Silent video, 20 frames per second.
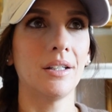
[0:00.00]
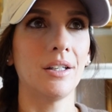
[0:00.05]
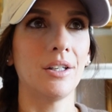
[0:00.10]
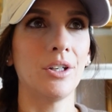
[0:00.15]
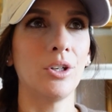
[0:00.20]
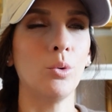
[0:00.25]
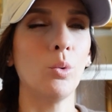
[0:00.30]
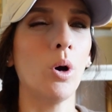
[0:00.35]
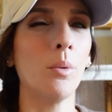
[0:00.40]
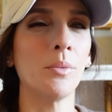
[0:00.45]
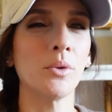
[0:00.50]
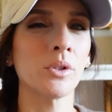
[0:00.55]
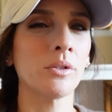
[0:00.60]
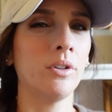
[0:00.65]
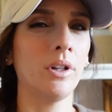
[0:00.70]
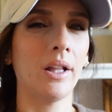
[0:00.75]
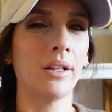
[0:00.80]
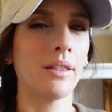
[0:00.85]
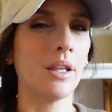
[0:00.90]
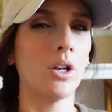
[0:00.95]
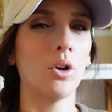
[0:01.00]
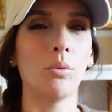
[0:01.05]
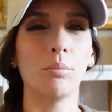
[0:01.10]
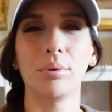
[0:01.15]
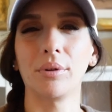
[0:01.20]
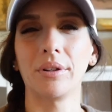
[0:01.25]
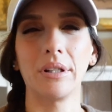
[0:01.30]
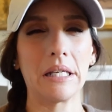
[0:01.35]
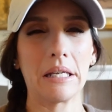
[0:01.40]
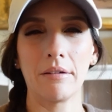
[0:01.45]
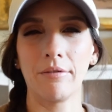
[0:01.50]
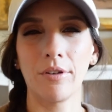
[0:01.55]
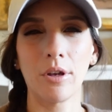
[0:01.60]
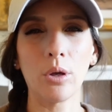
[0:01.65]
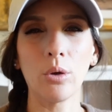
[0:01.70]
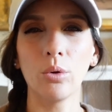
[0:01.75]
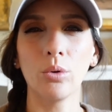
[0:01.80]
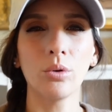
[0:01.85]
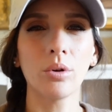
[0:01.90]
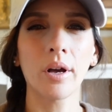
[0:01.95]
you almost feel like they don't believe
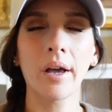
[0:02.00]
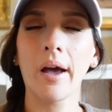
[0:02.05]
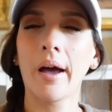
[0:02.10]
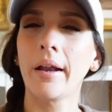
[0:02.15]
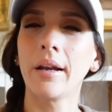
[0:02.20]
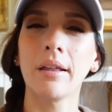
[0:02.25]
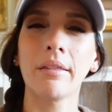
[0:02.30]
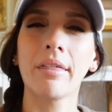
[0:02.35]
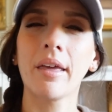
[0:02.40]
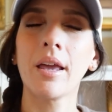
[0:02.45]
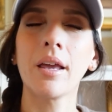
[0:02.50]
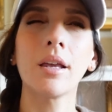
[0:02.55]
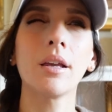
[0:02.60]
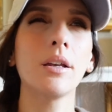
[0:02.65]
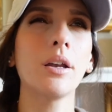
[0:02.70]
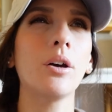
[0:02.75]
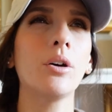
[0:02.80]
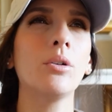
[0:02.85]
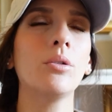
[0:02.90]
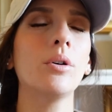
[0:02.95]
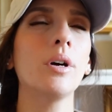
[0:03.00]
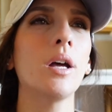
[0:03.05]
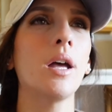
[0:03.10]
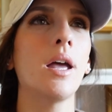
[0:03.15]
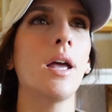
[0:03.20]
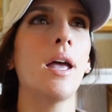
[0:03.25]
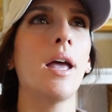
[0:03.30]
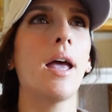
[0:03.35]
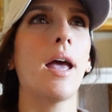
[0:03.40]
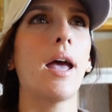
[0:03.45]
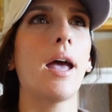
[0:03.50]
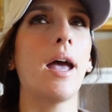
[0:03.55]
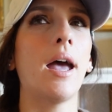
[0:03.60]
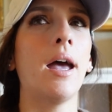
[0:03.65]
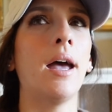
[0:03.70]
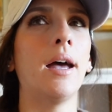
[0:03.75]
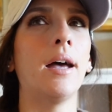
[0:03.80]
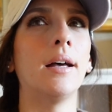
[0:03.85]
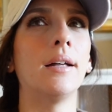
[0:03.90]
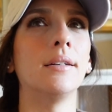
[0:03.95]
you kind of thing, you know?
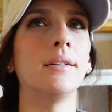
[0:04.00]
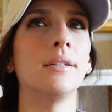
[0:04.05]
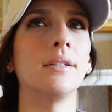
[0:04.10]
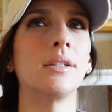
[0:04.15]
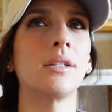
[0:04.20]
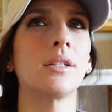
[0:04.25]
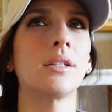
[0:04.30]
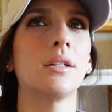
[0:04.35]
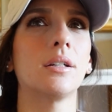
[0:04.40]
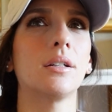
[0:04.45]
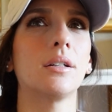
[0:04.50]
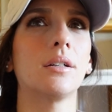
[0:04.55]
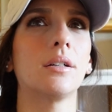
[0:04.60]
And